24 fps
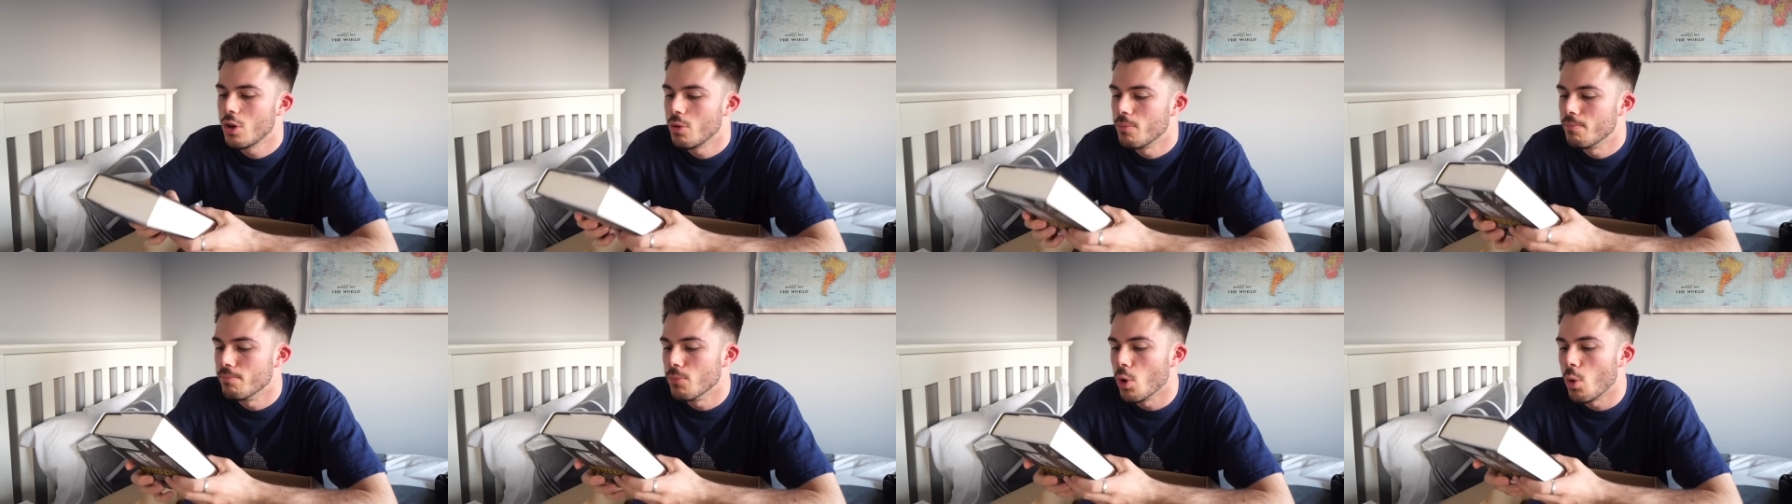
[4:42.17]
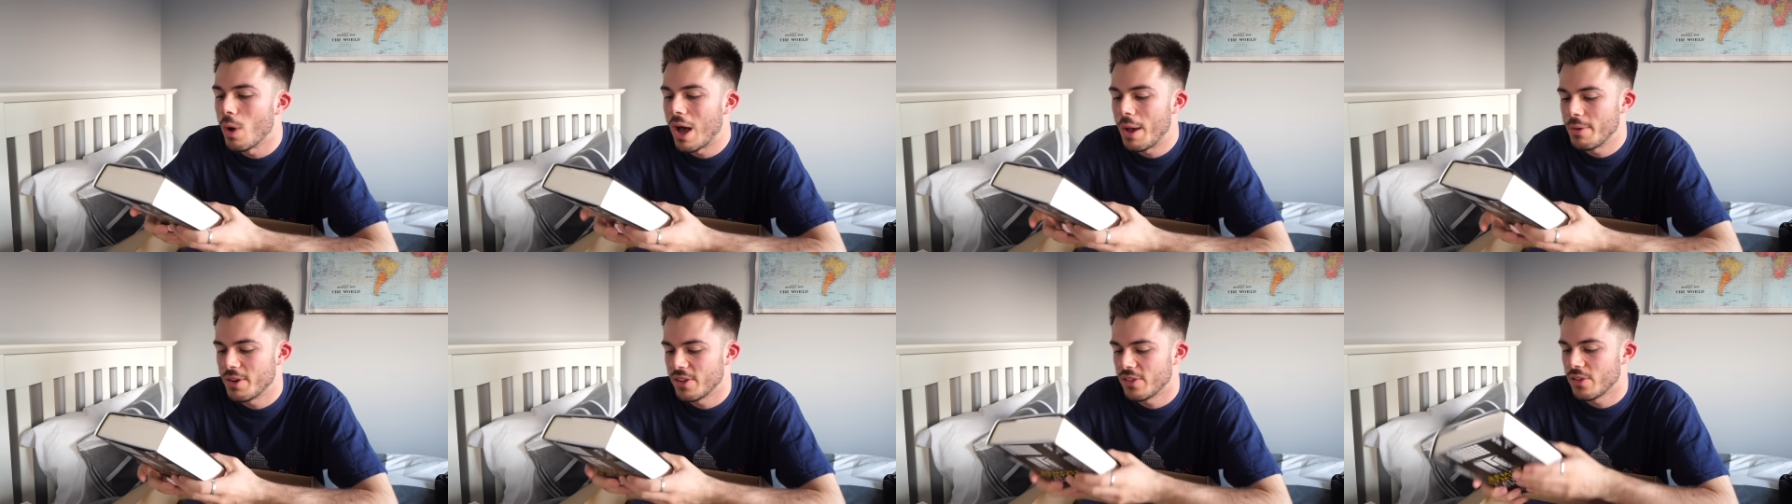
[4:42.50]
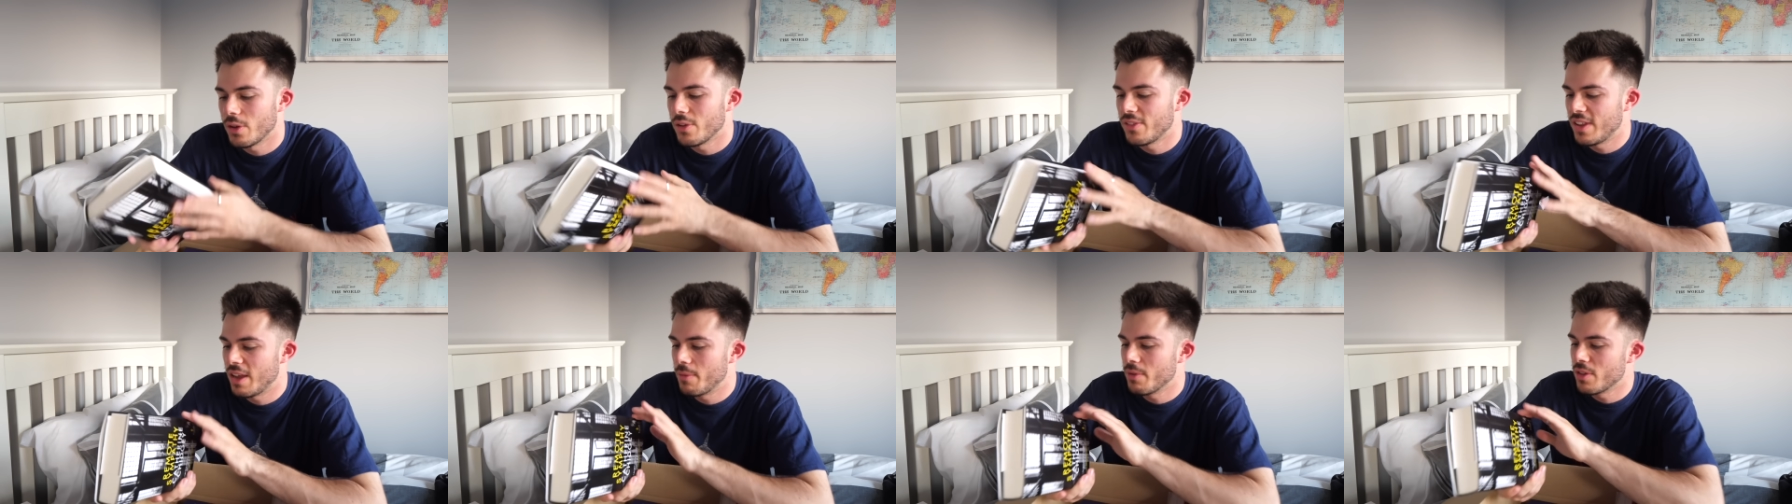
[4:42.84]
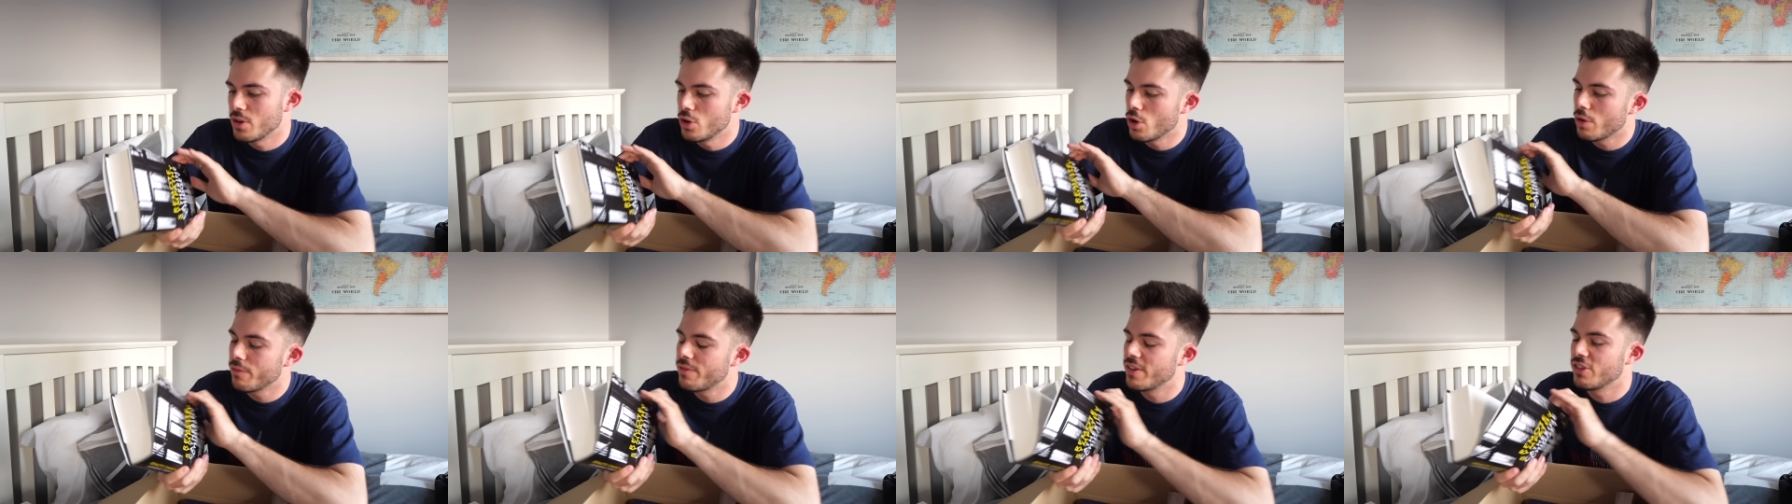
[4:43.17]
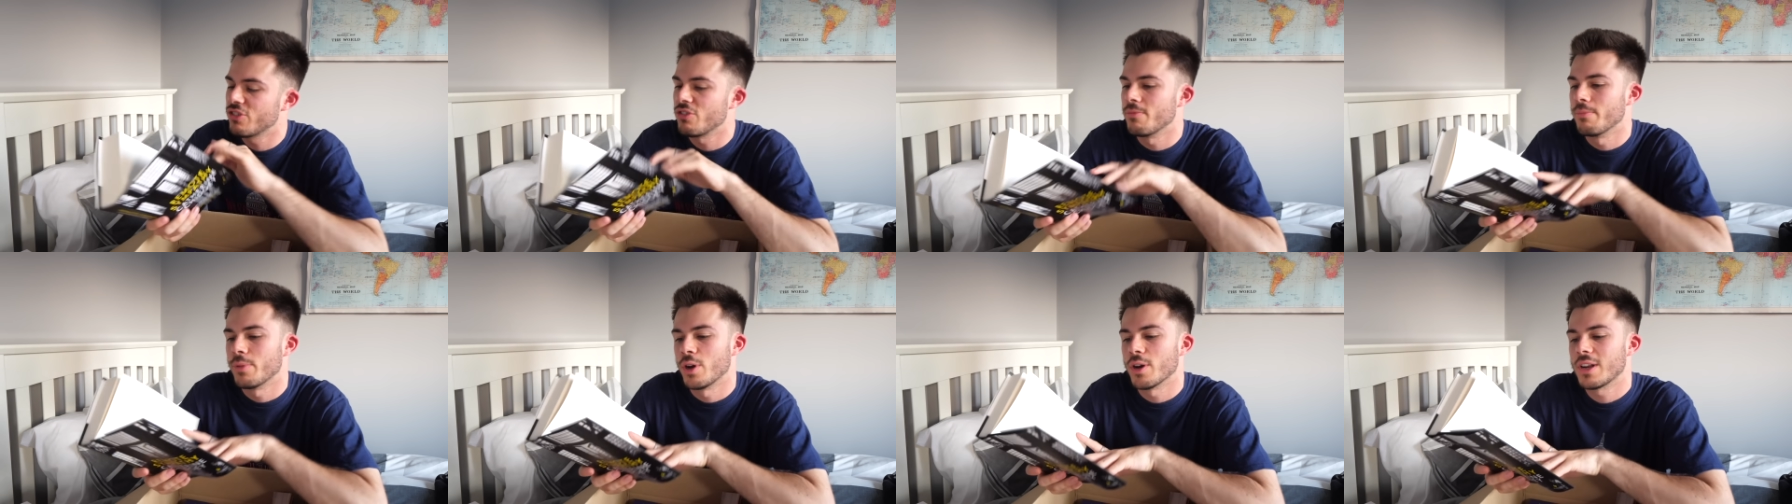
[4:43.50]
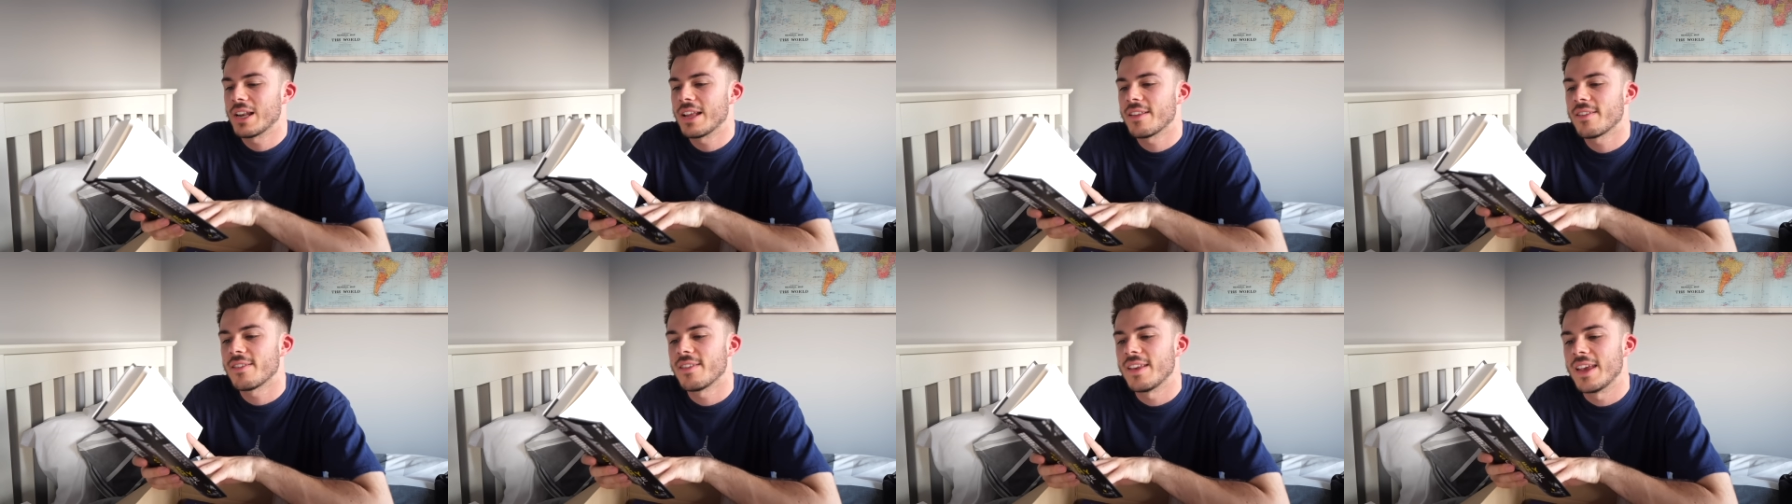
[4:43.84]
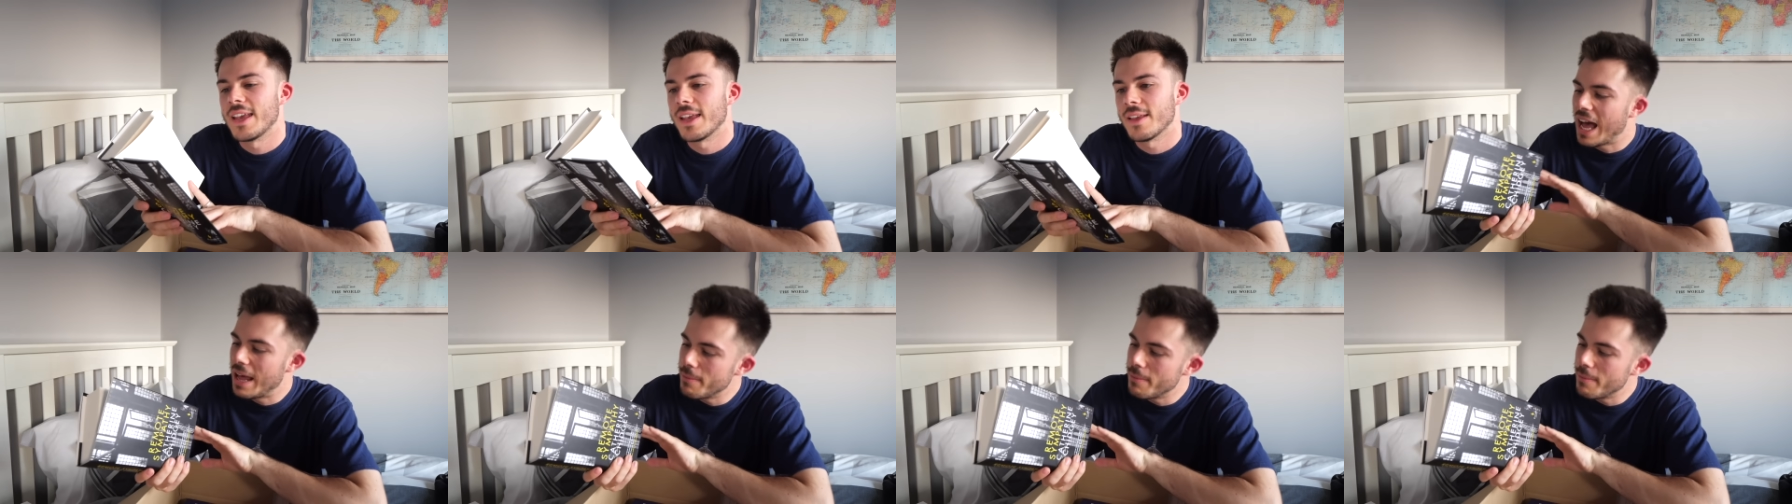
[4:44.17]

more I would associate with a non-fiction book. Let's see.